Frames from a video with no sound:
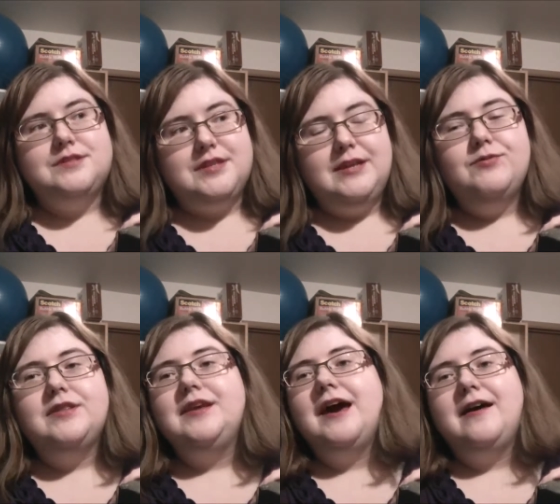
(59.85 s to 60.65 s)
seen
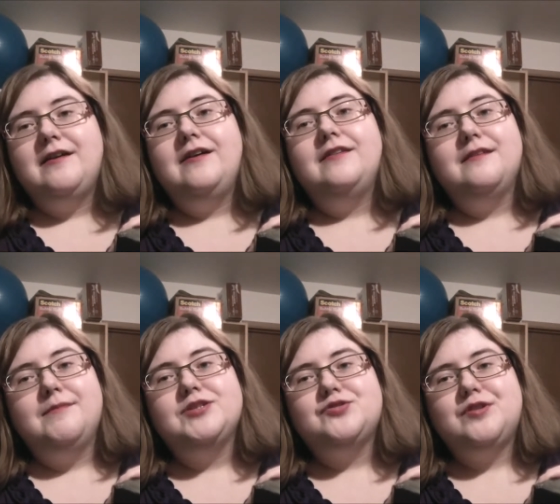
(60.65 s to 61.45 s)
what the add-on,
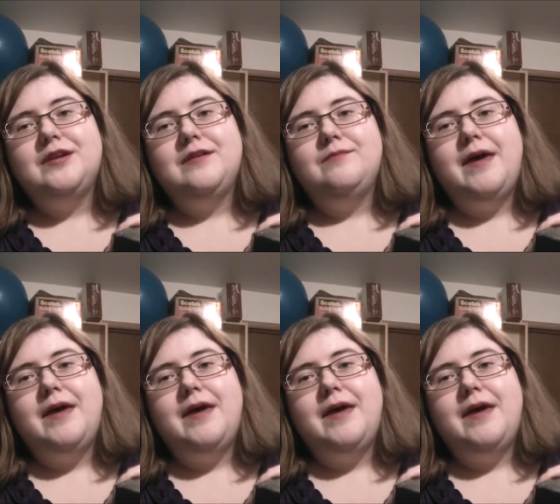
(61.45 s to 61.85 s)
the mystery,